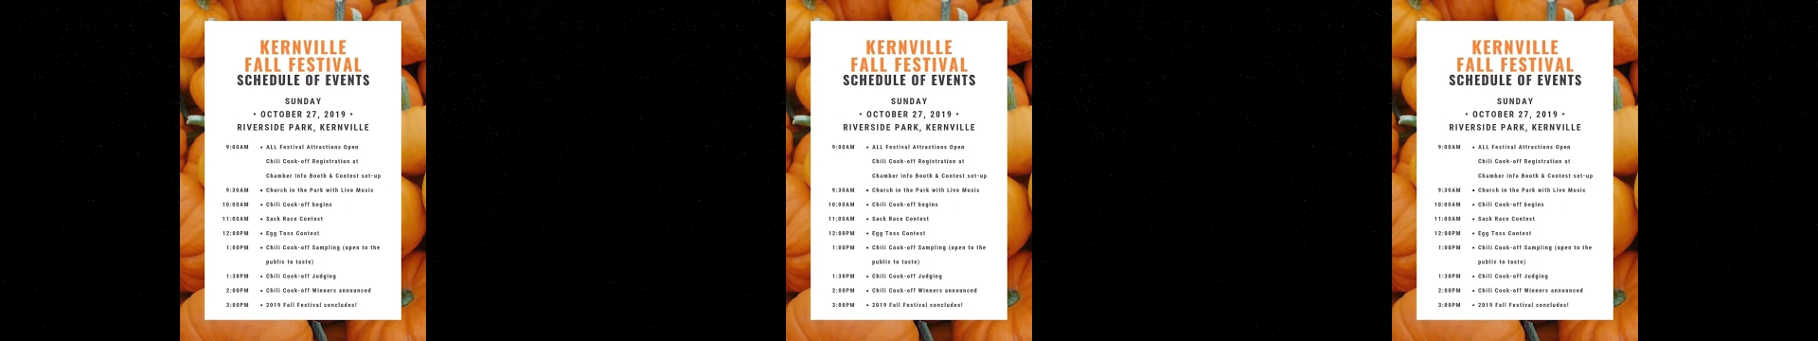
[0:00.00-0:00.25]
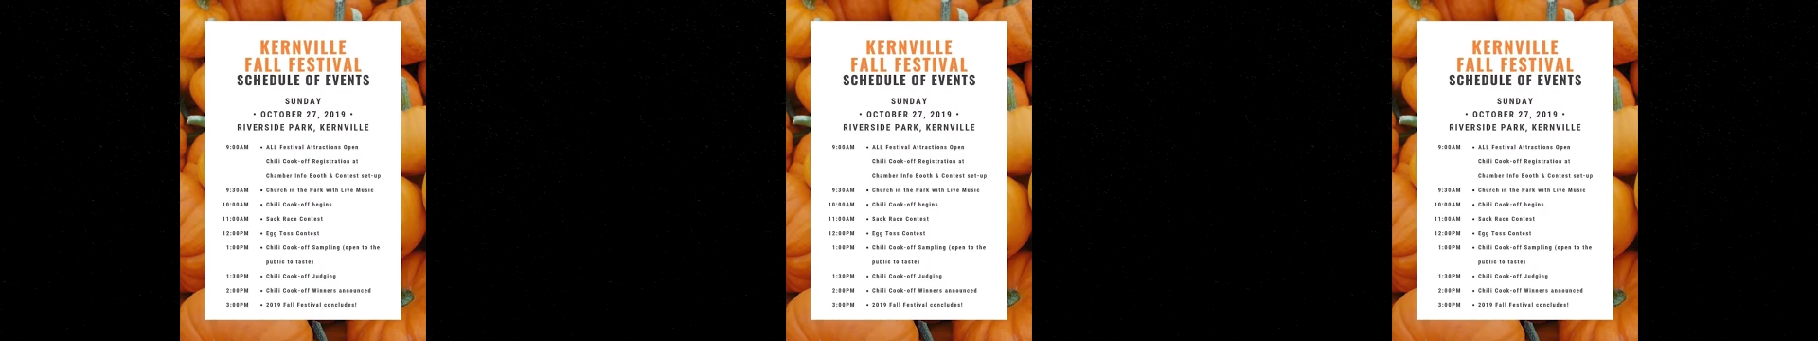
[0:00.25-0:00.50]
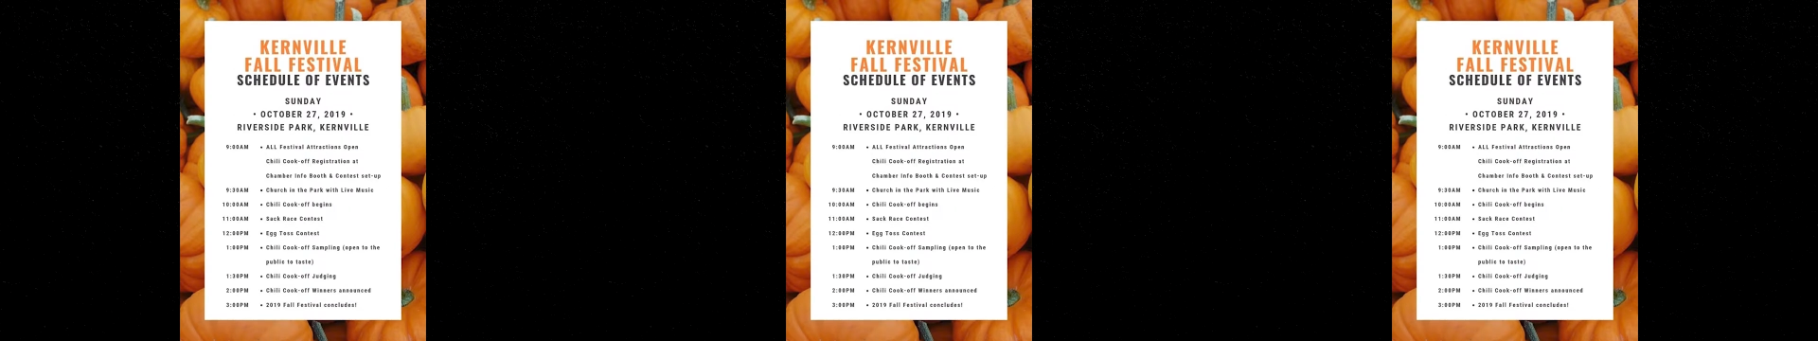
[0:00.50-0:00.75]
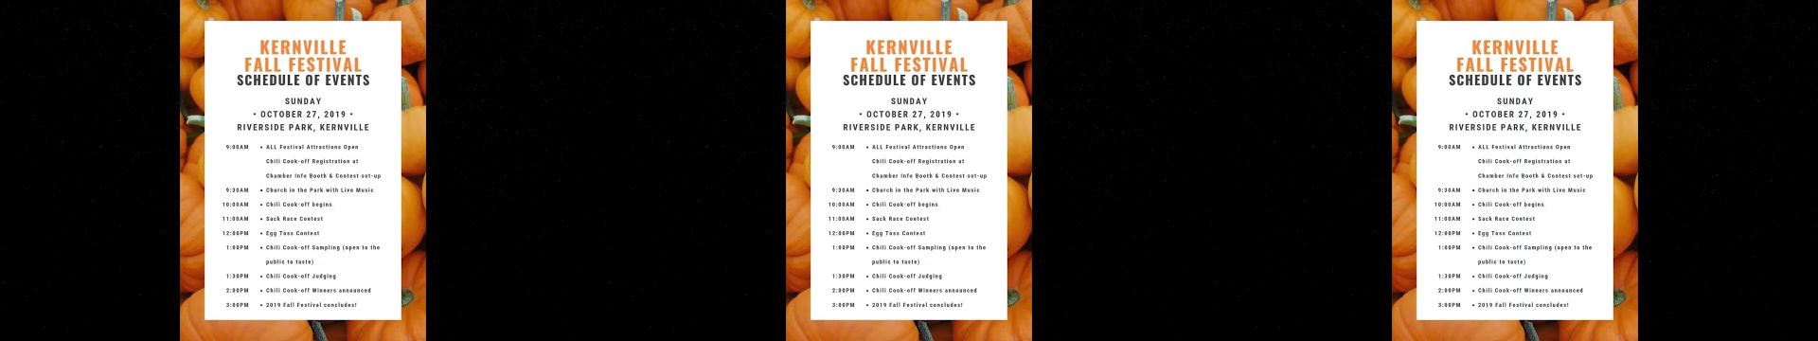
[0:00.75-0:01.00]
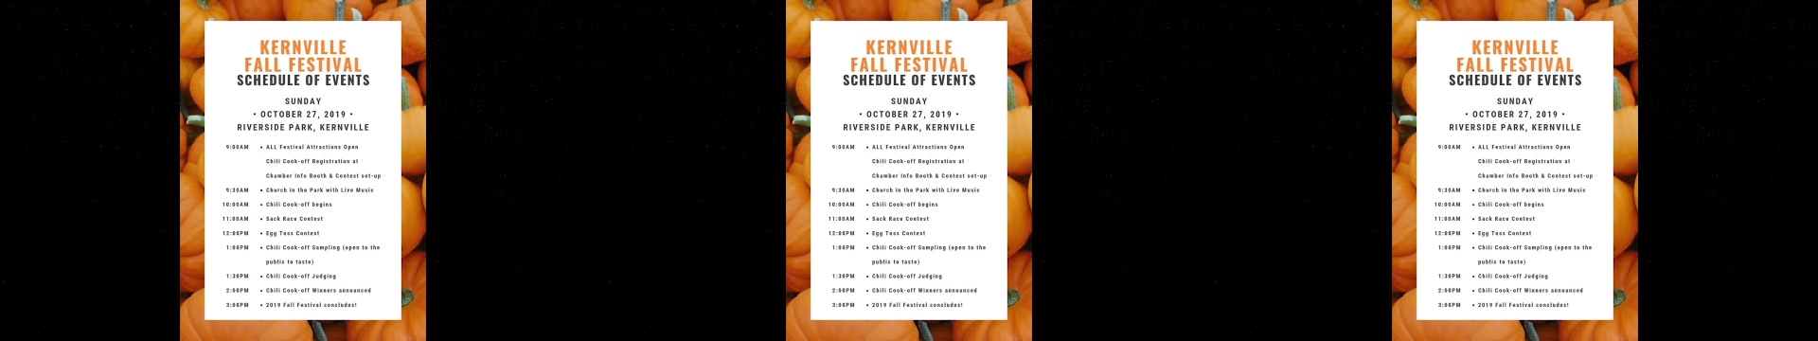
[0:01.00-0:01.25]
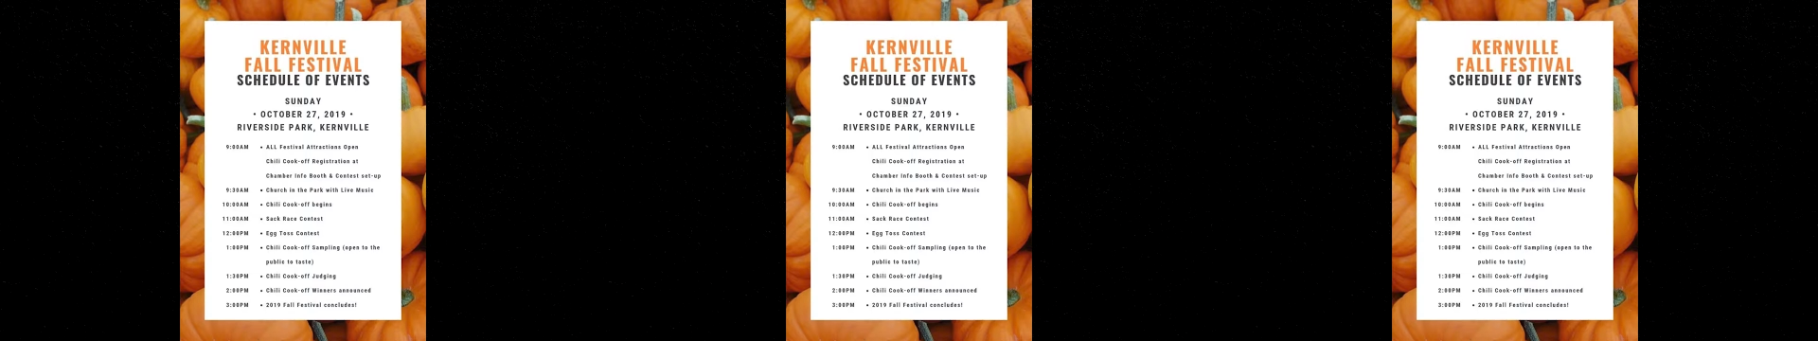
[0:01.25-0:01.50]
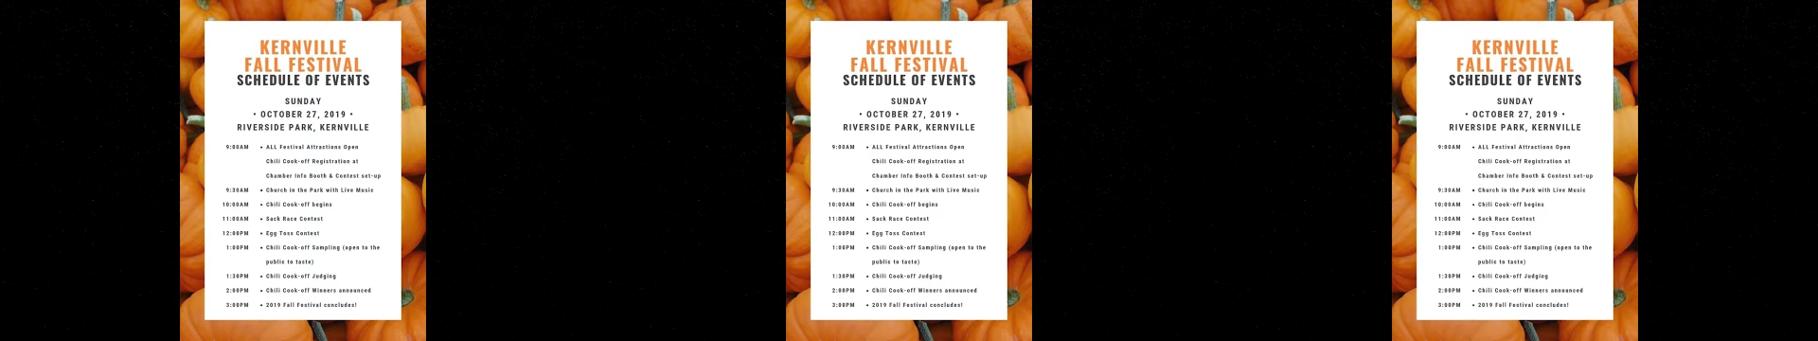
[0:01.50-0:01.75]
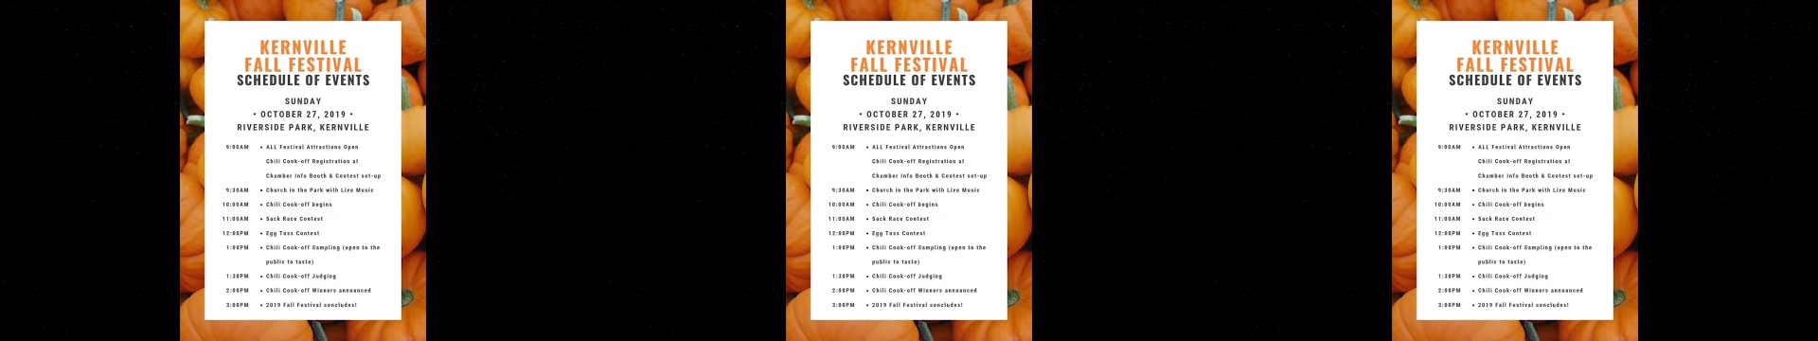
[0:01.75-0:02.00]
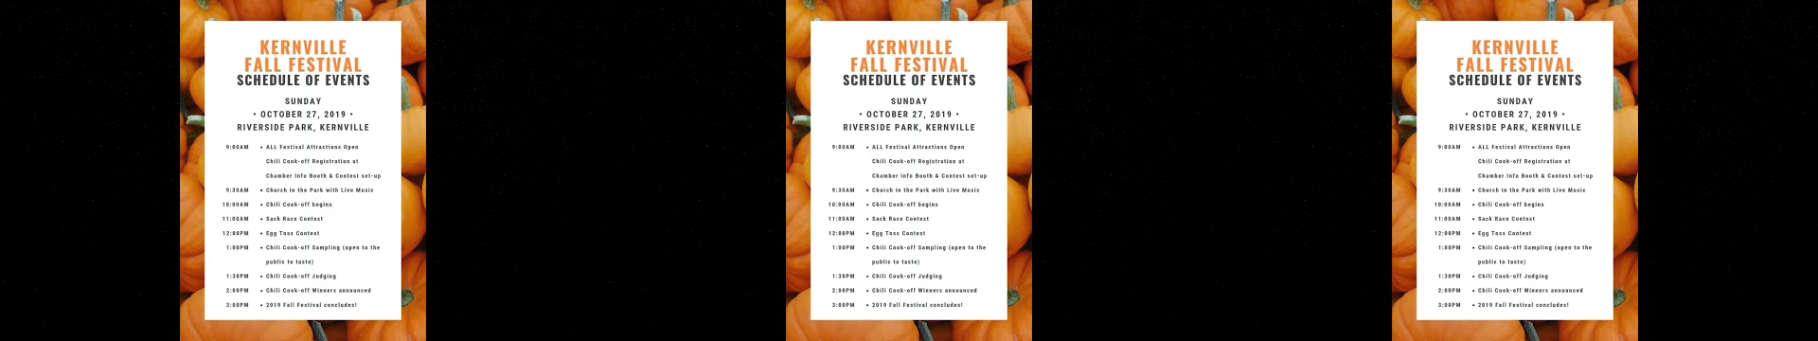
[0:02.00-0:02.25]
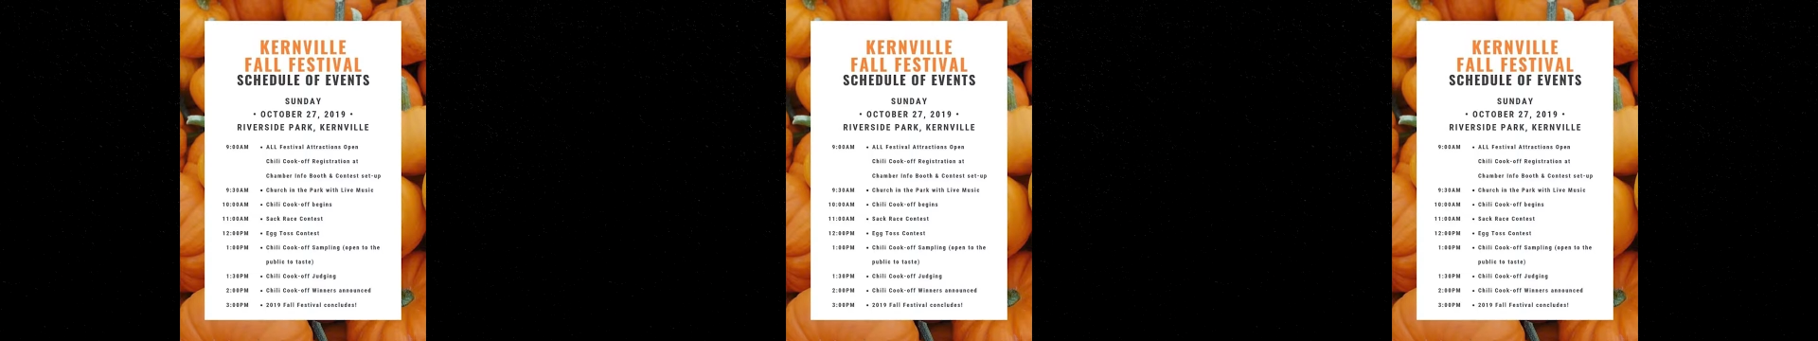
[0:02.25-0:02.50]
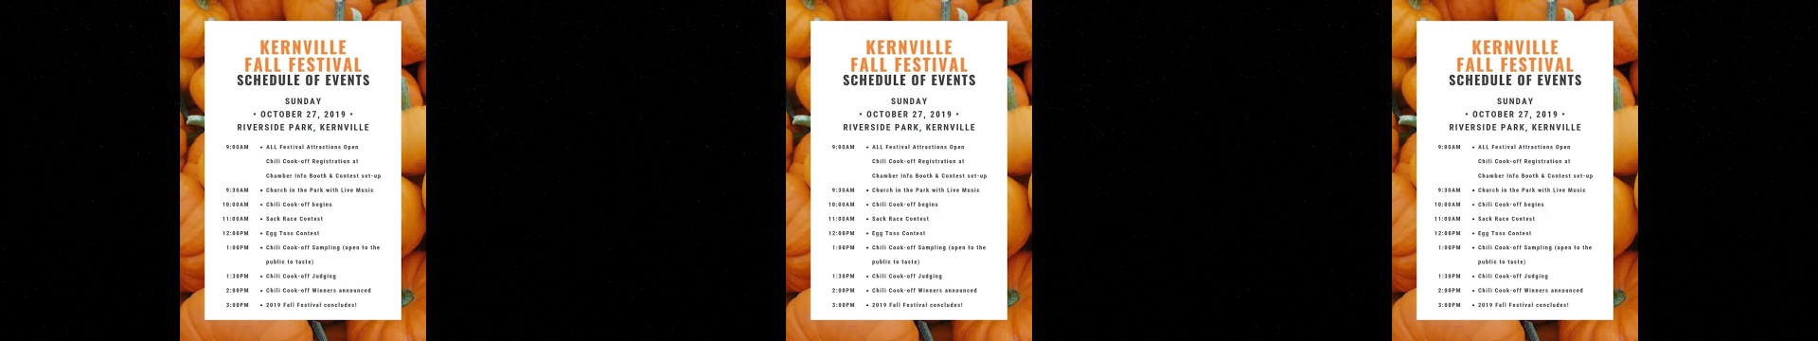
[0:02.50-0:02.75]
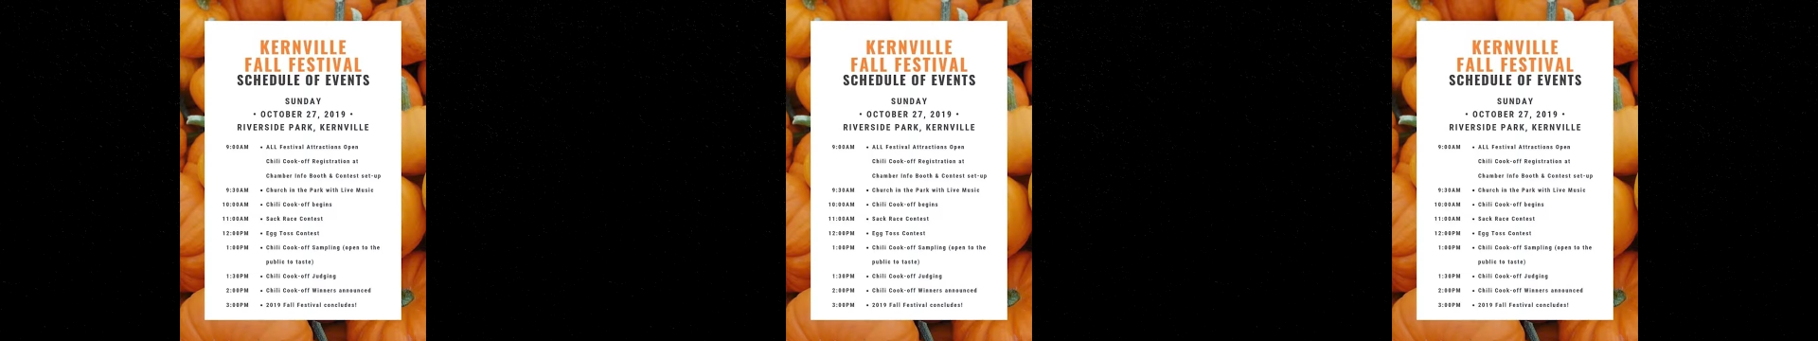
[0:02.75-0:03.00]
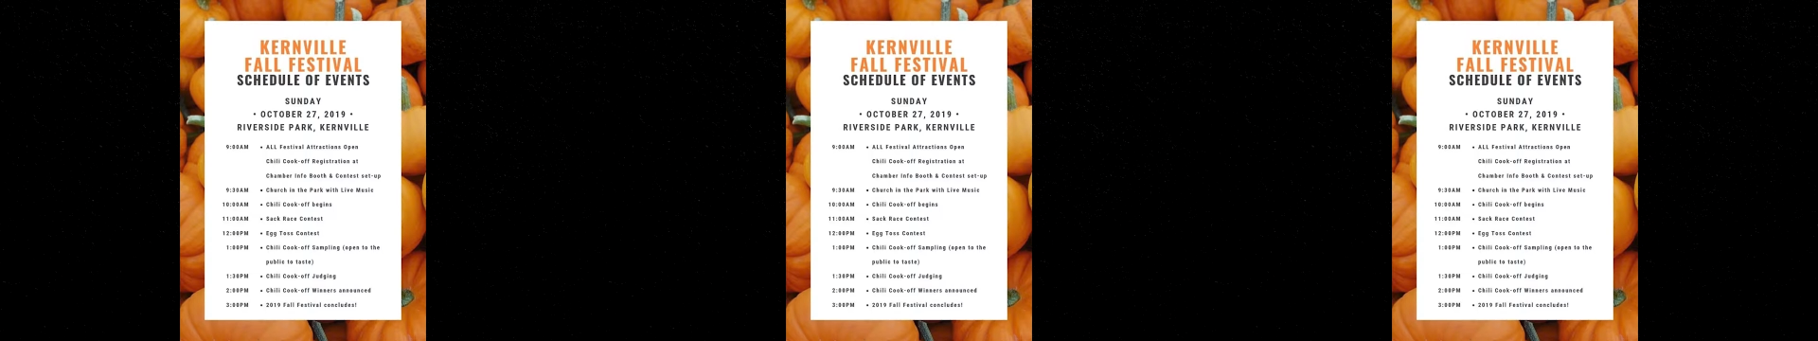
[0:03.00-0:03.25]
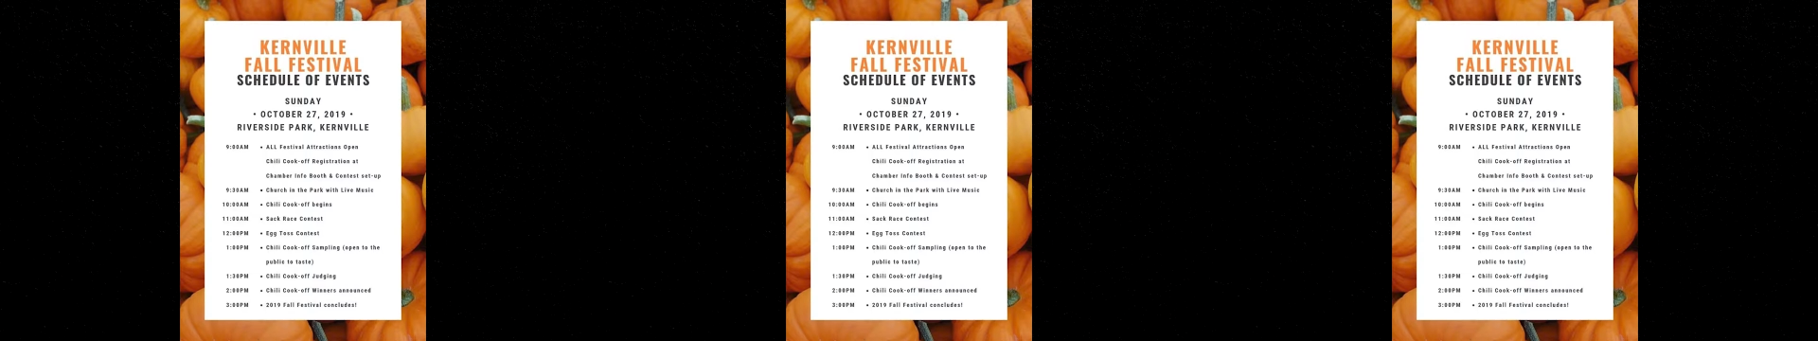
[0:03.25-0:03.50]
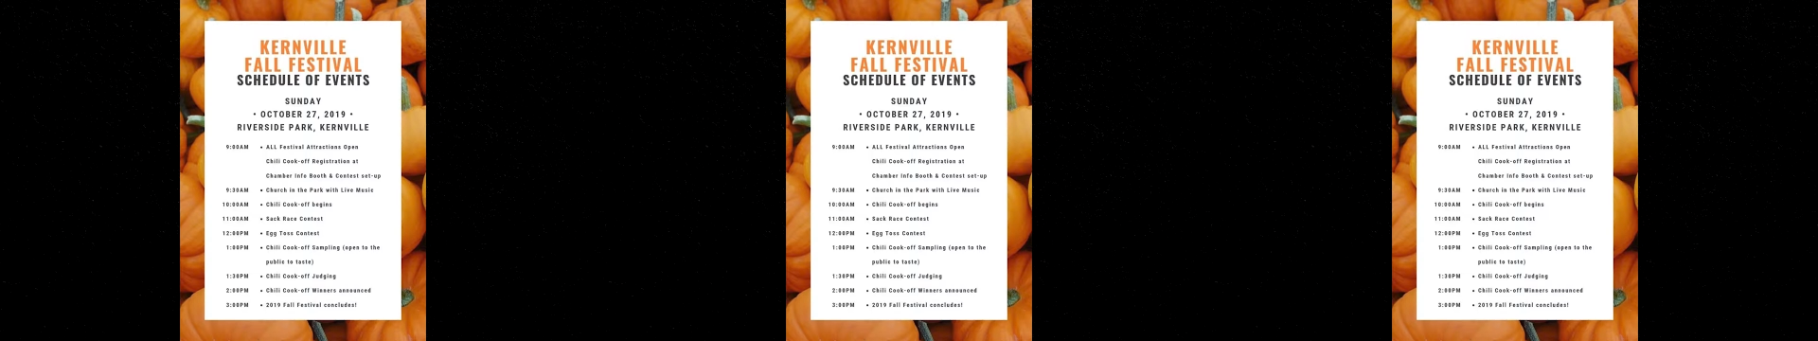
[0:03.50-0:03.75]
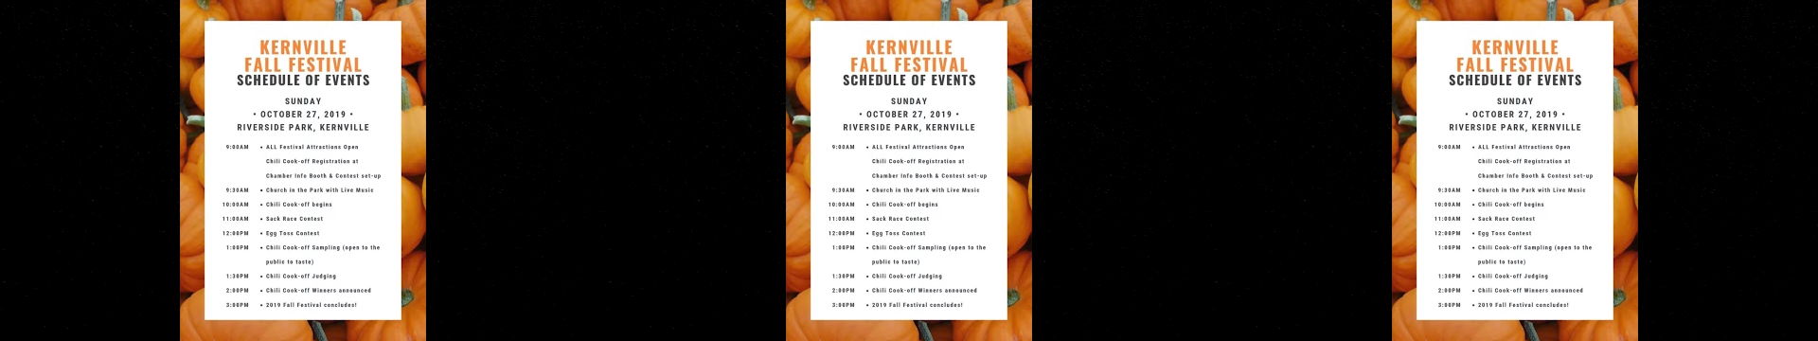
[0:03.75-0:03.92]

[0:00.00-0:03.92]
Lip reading: Nobody's mouth can be seen.